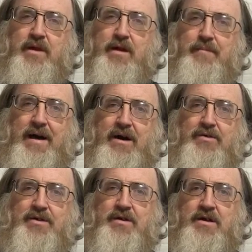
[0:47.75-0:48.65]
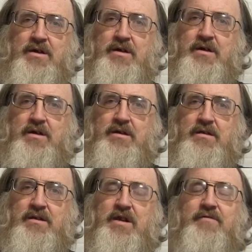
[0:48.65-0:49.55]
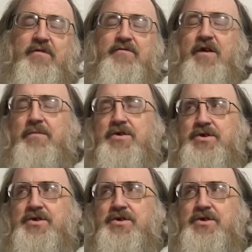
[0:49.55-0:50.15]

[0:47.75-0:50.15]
about the different family